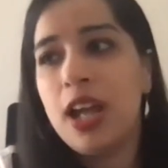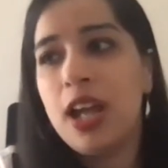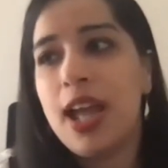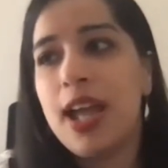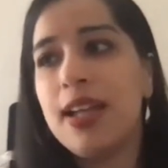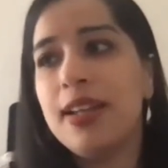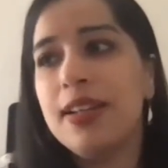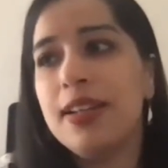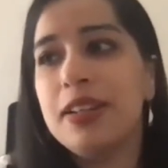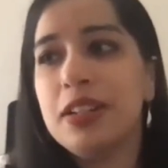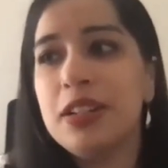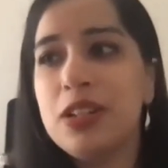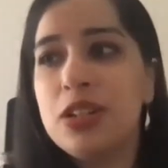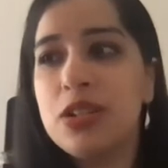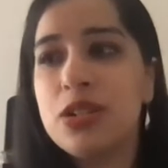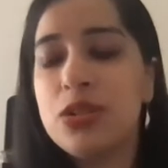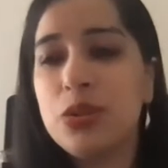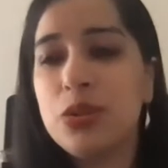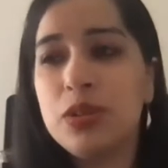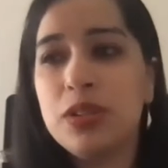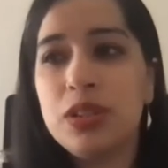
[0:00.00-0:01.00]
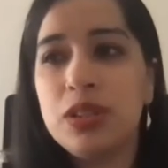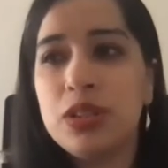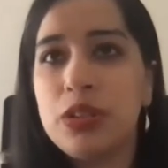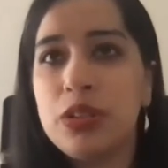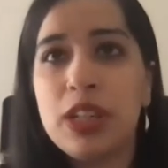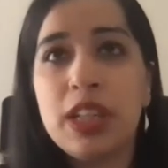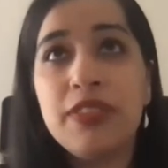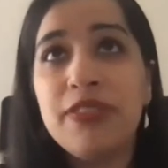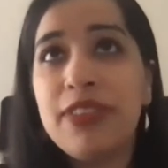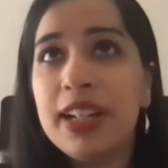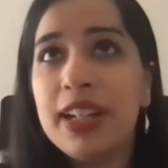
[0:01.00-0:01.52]
And so
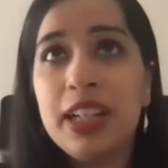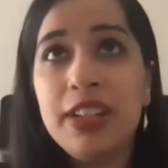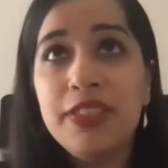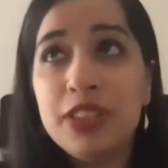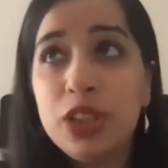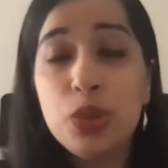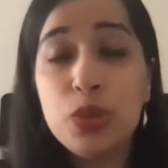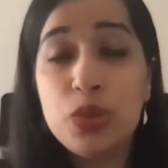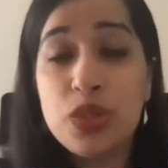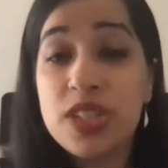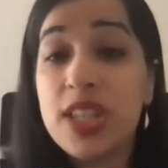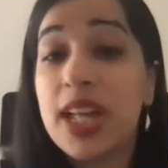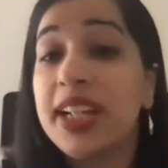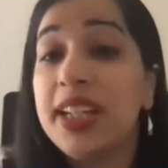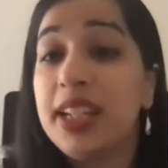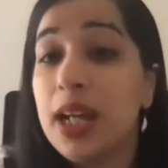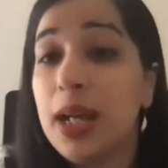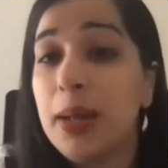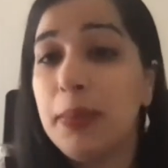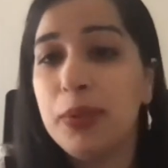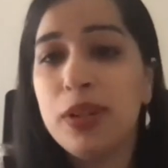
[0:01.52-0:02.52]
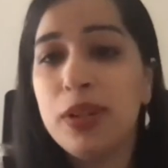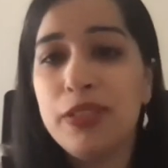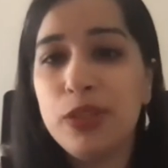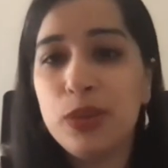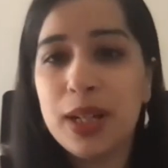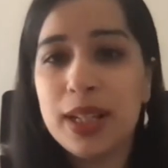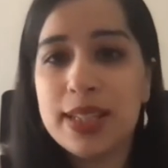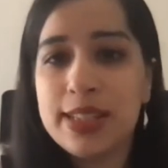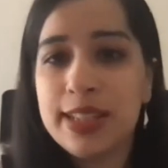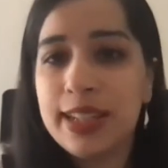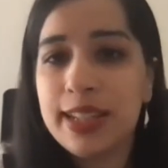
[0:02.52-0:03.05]
in fact, even to sign up, you have to
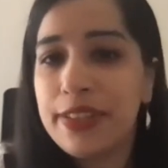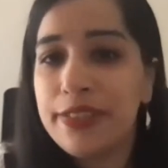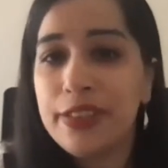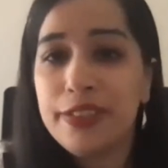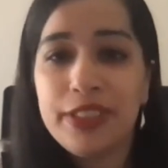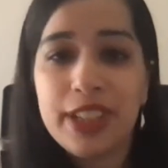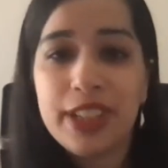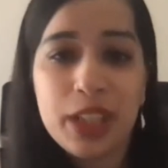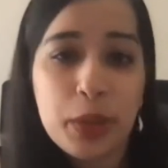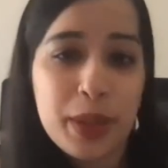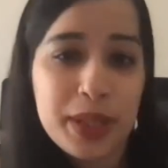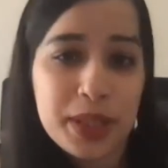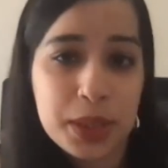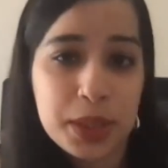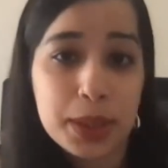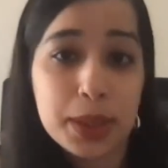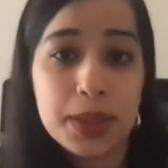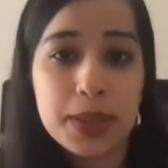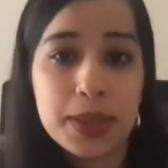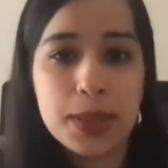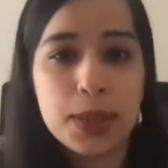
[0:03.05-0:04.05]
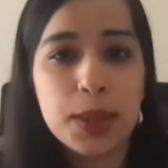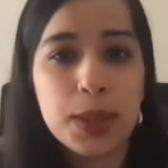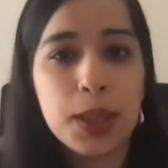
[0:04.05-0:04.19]
answer like 15 questions.